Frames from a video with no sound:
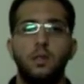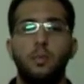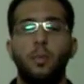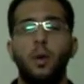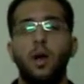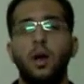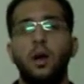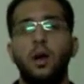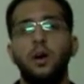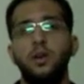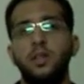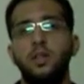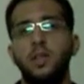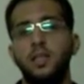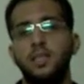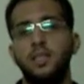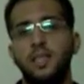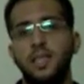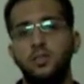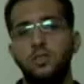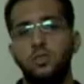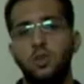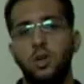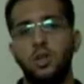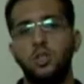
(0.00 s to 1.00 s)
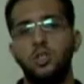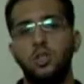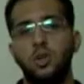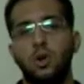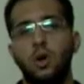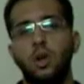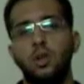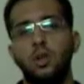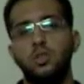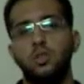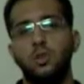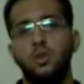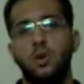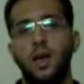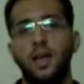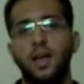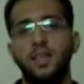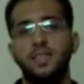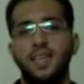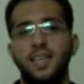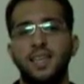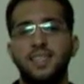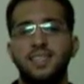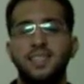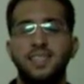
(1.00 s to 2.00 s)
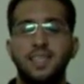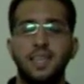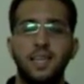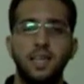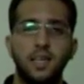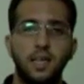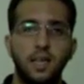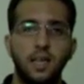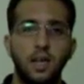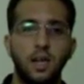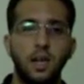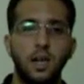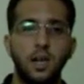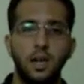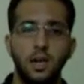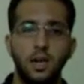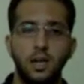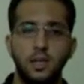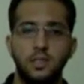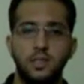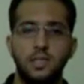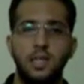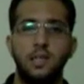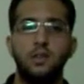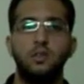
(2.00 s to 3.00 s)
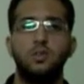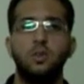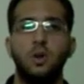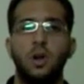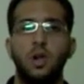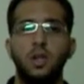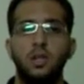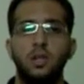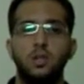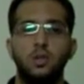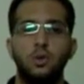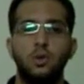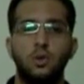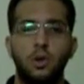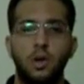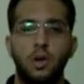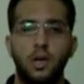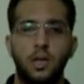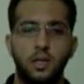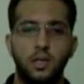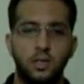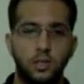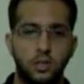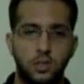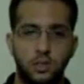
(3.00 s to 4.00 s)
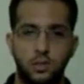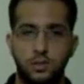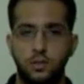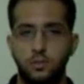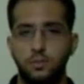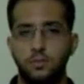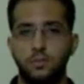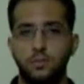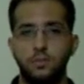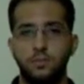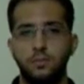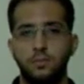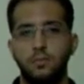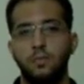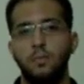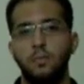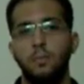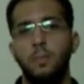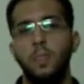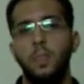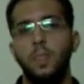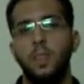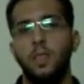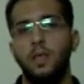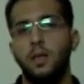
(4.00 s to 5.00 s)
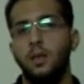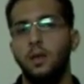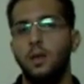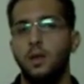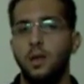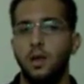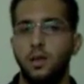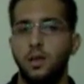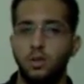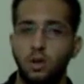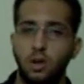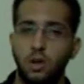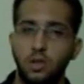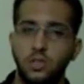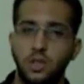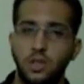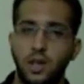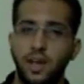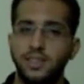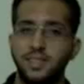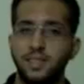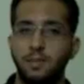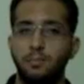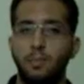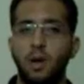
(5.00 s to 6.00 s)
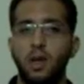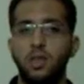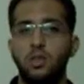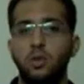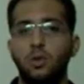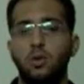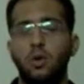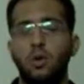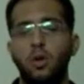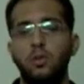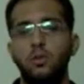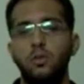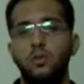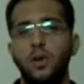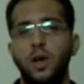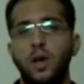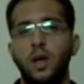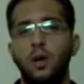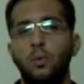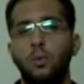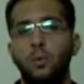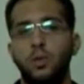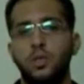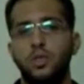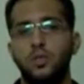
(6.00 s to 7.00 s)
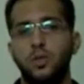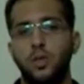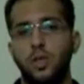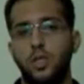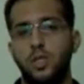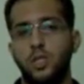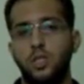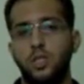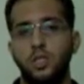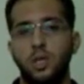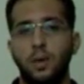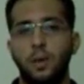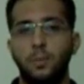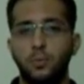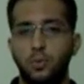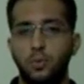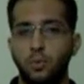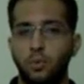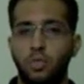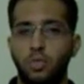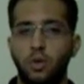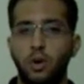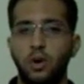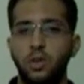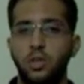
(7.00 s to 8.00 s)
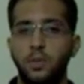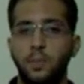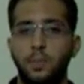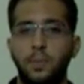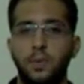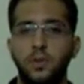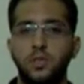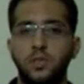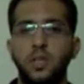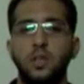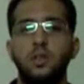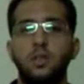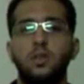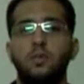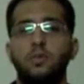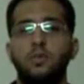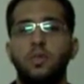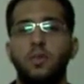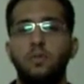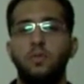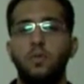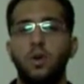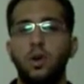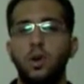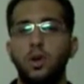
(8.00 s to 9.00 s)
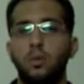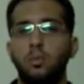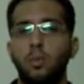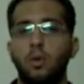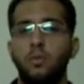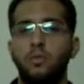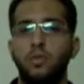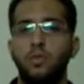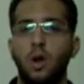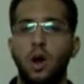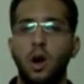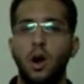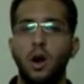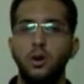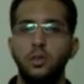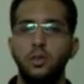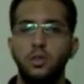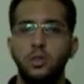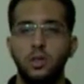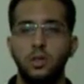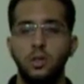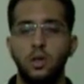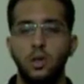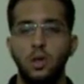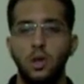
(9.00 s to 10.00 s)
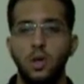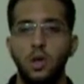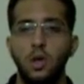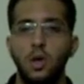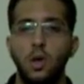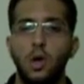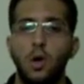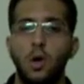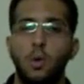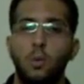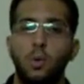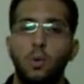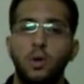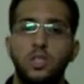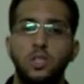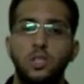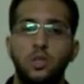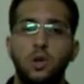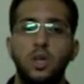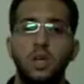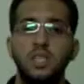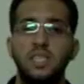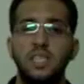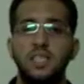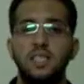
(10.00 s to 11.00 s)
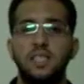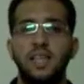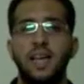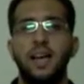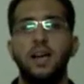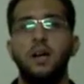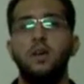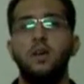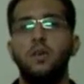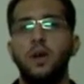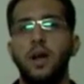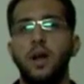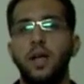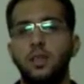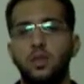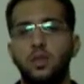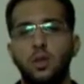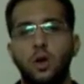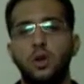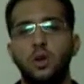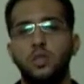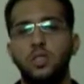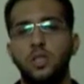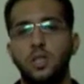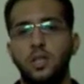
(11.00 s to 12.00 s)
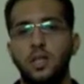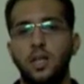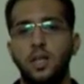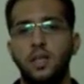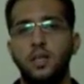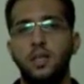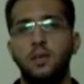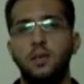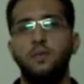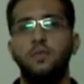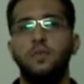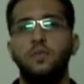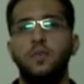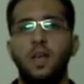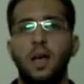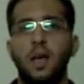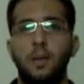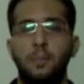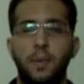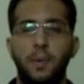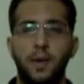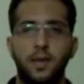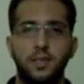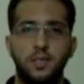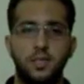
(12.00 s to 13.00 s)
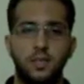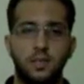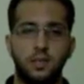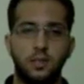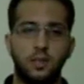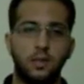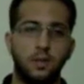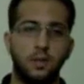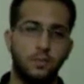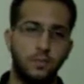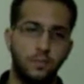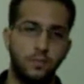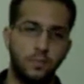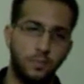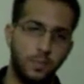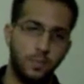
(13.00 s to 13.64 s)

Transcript: The myocardial cell structure also has a single central nucleus. It also has a mitochondria, which reaches up to 30% of the volume of the heart, which causes a great oxidative capacity.